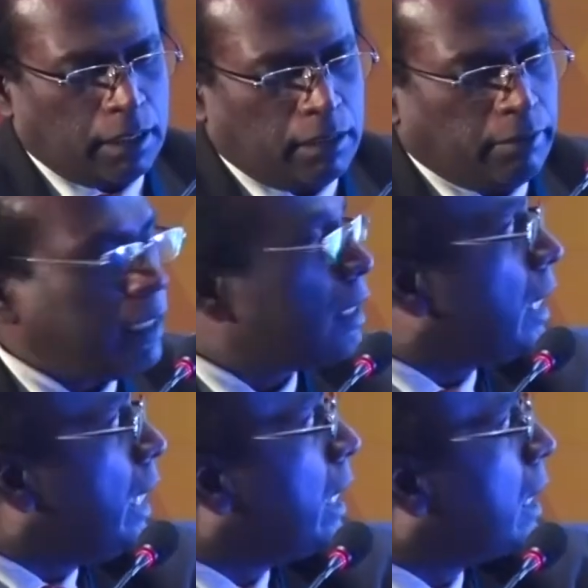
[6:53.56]
where the
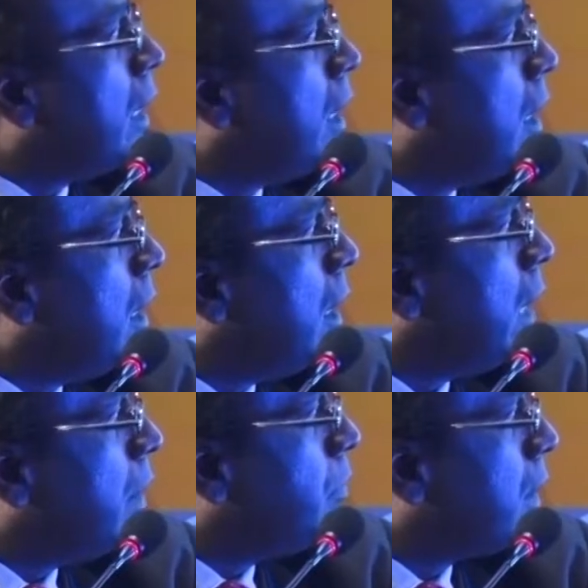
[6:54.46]
cardiac
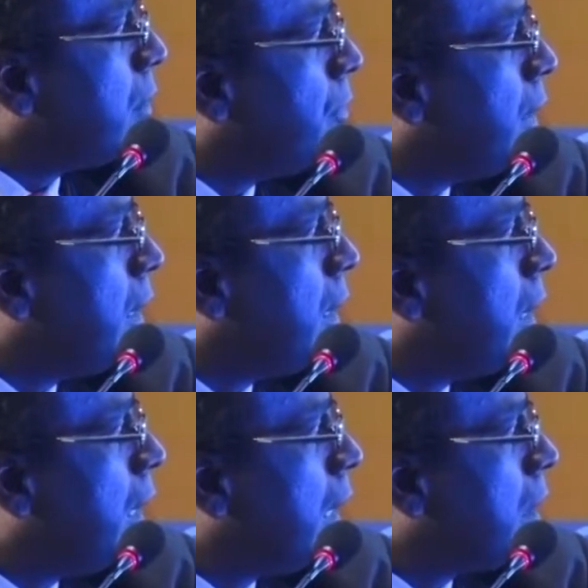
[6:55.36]
hypertrophy,
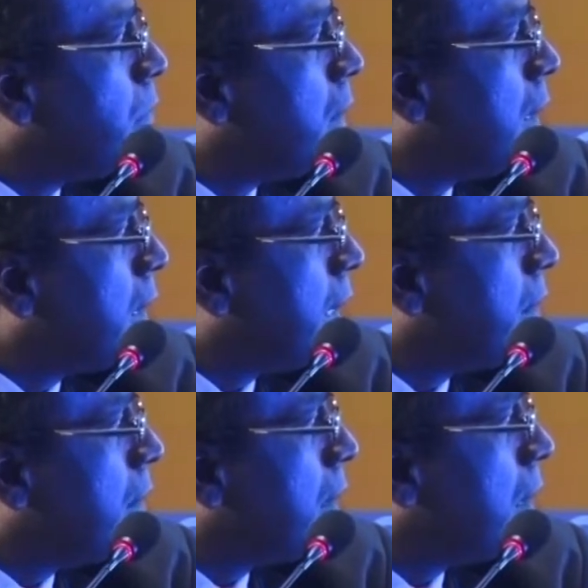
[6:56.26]
arrhythmogenic right
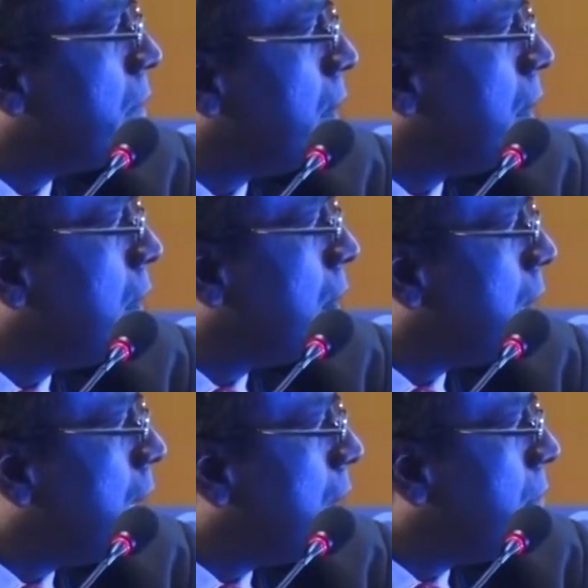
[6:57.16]
ventricular
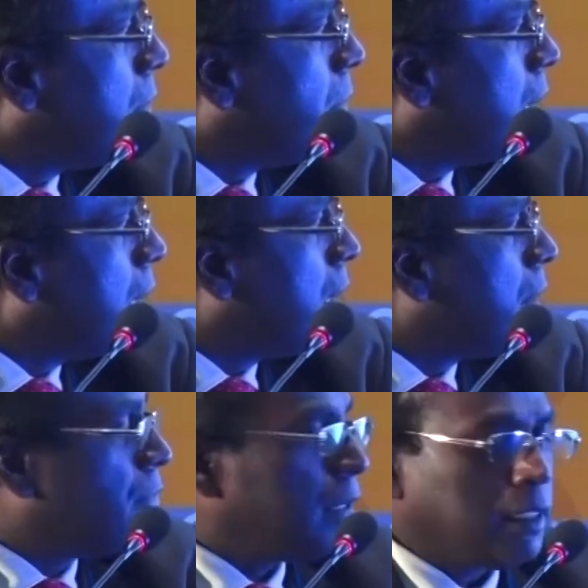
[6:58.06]
cardiomyopathy,
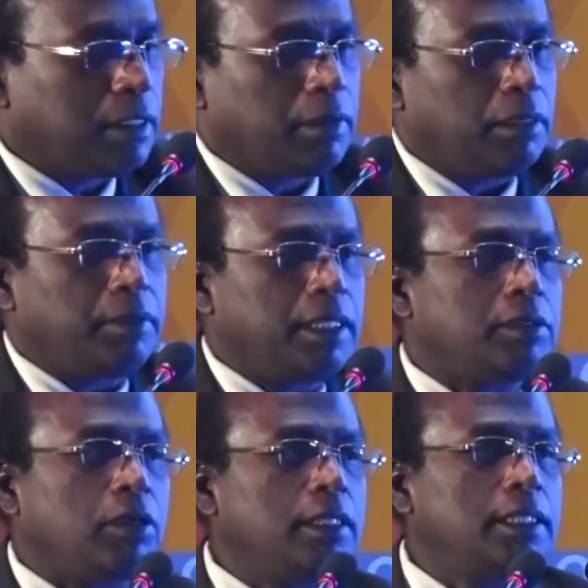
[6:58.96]
infiltrative myopathies,
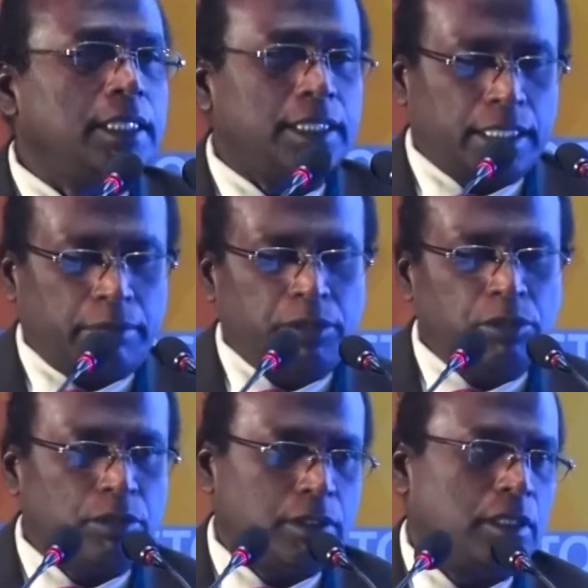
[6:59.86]
all these things can be
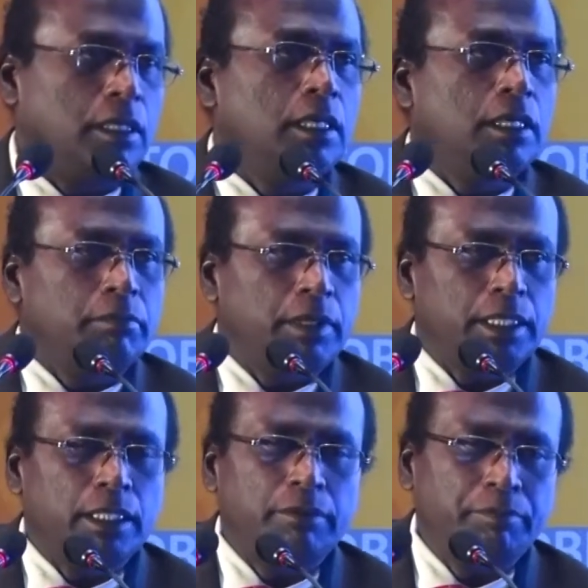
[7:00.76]
used. But
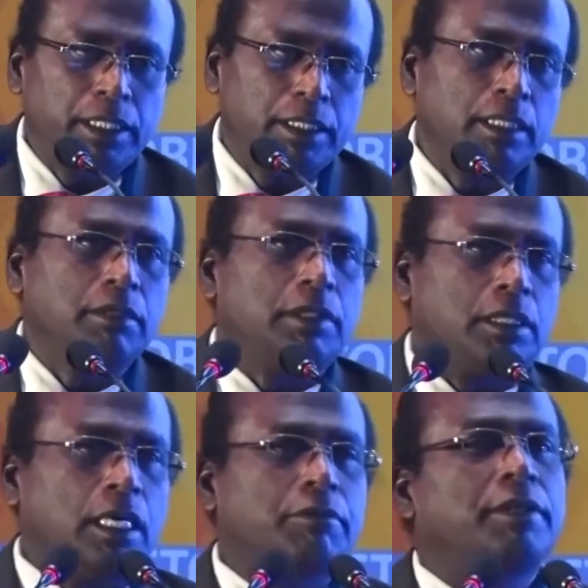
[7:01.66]
in a patient with
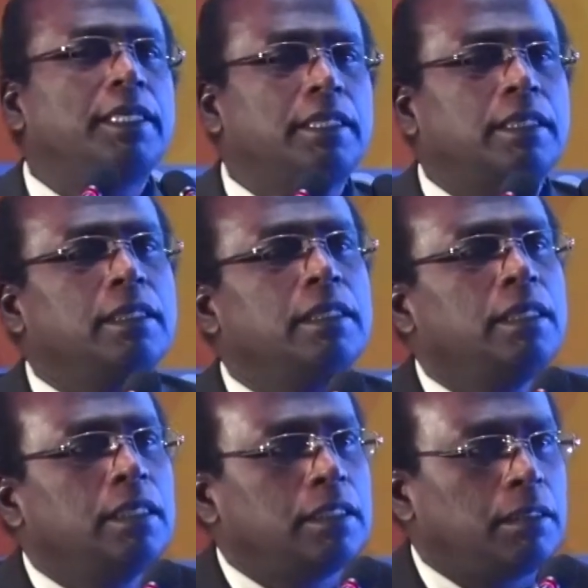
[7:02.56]
heart failure,
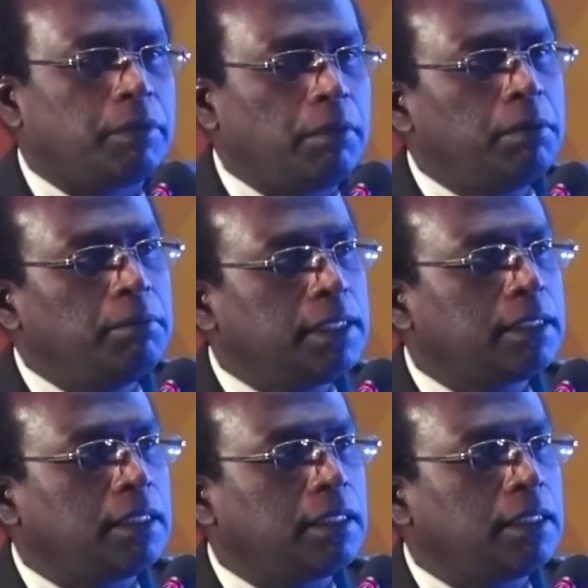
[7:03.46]
the problem is